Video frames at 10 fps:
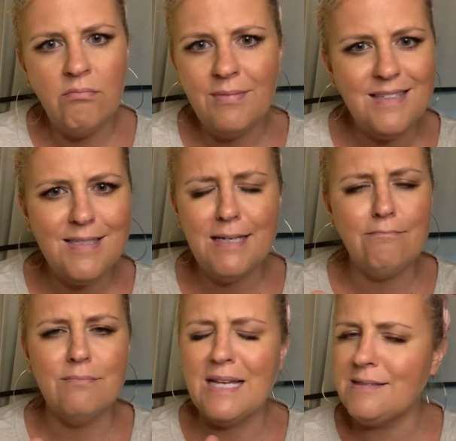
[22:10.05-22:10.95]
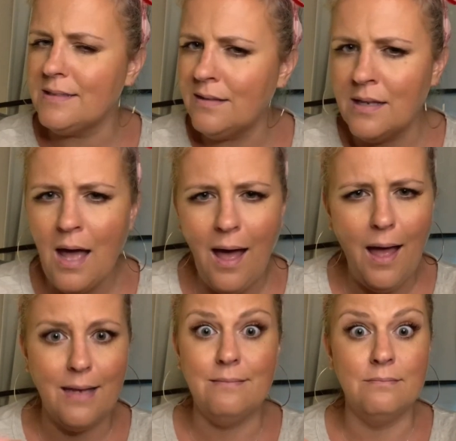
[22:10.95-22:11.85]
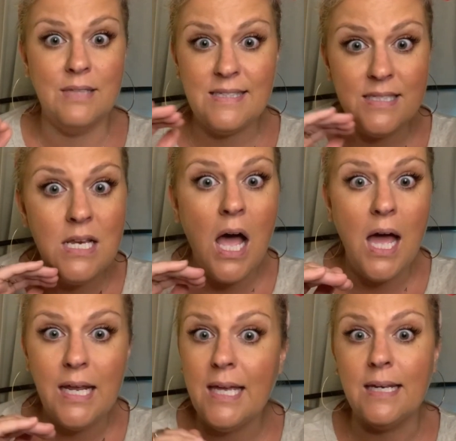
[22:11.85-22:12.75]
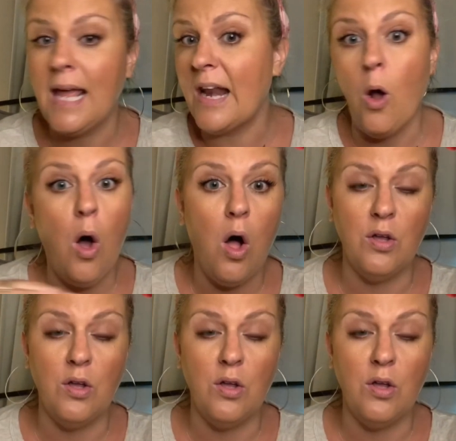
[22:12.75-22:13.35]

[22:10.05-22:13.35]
That's not it at all.